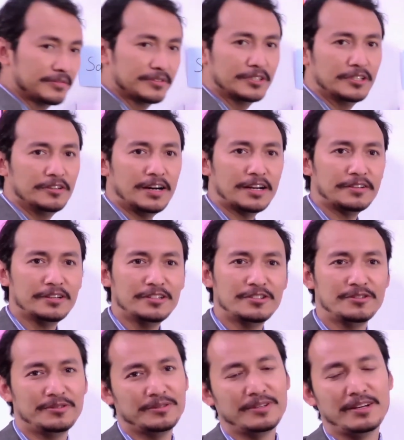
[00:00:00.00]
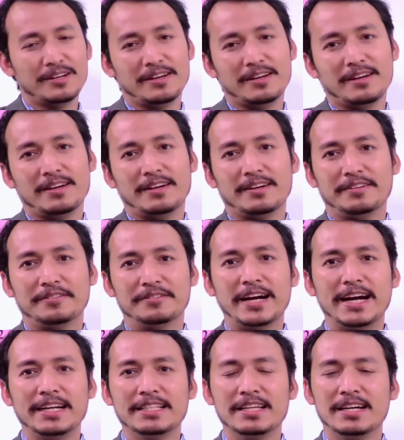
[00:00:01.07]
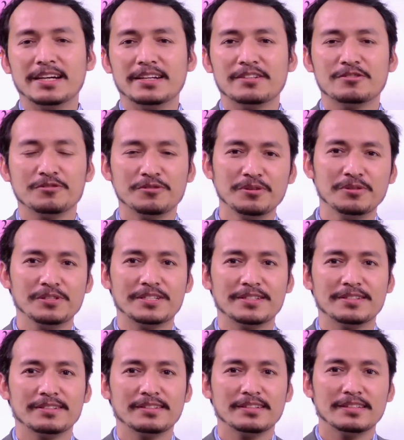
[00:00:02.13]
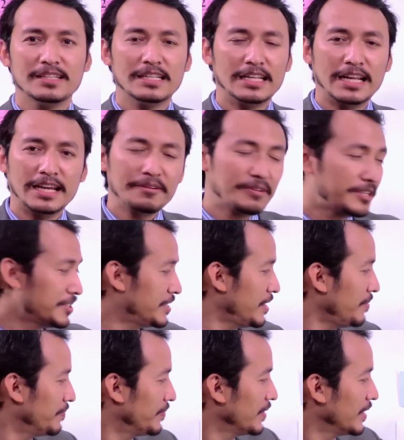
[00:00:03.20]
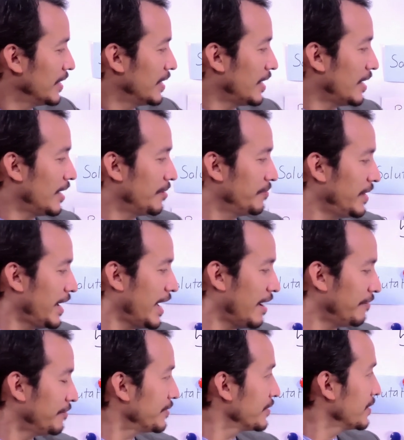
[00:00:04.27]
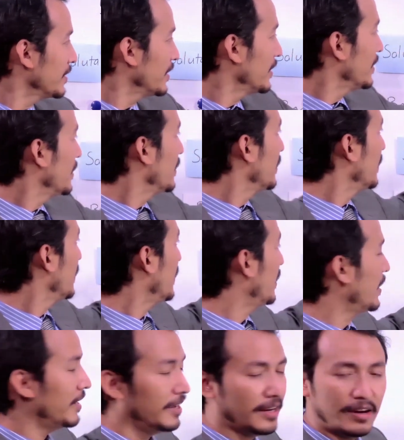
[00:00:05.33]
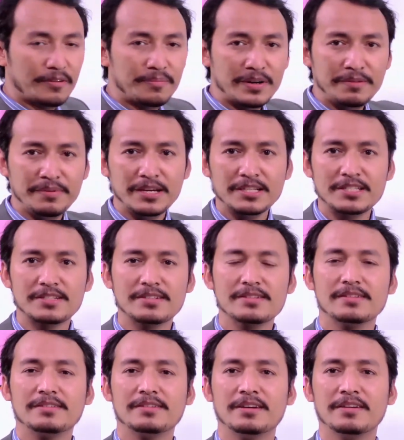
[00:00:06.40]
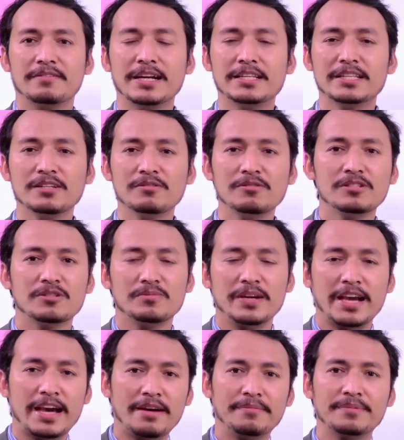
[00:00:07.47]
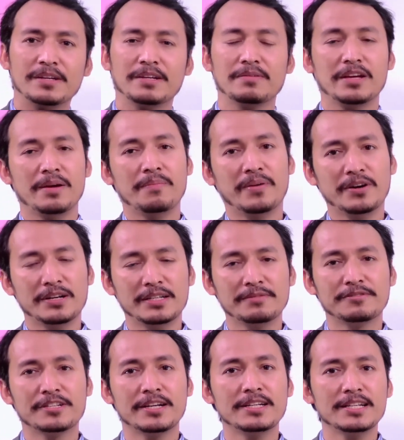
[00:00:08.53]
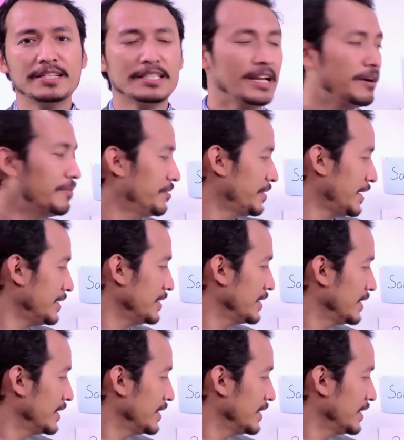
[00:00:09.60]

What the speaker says: you are going to write the rules. Likewise, same, we have in our previous writing rules, we have imperative sentence. Now you can,